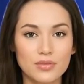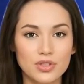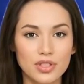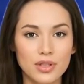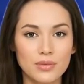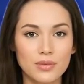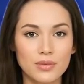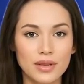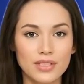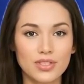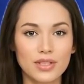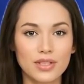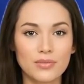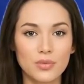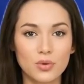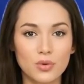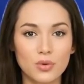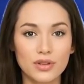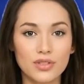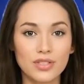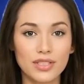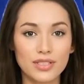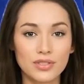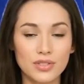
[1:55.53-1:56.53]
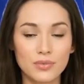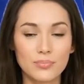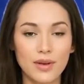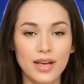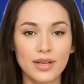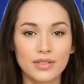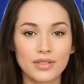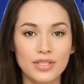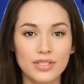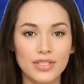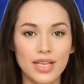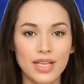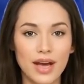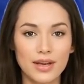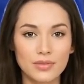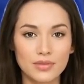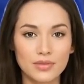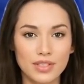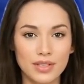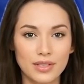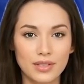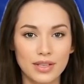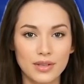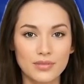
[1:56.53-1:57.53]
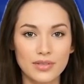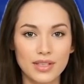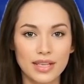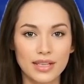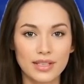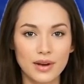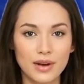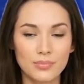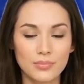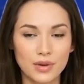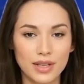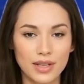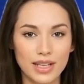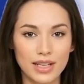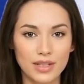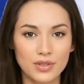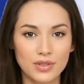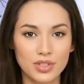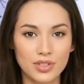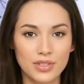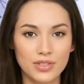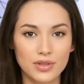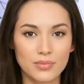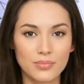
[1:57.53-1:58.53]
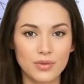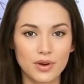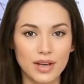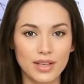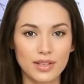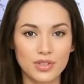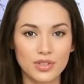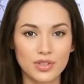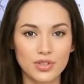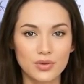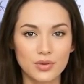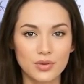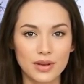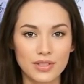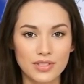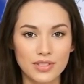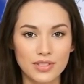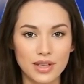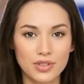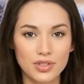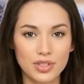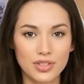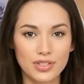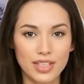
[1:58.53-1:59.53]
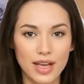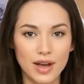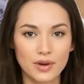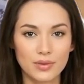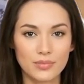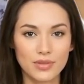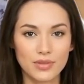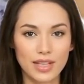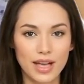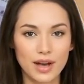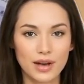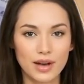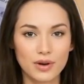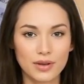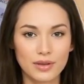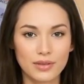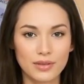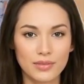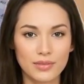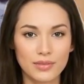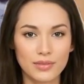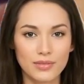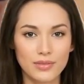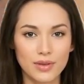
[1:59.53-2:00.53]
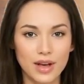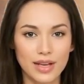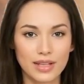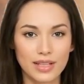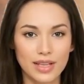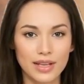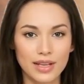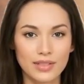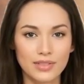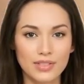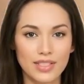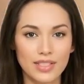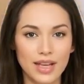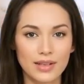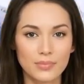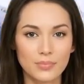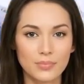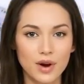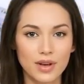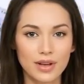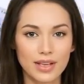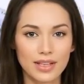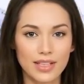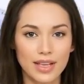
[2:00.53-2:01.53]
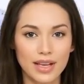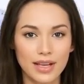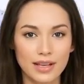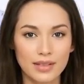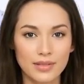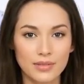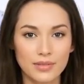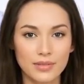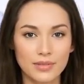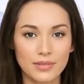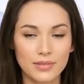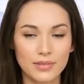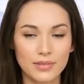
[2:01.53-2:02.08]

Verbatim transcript: of GPT-4 is expected to have significant implications for industries such as healthcare, finance, and marketing.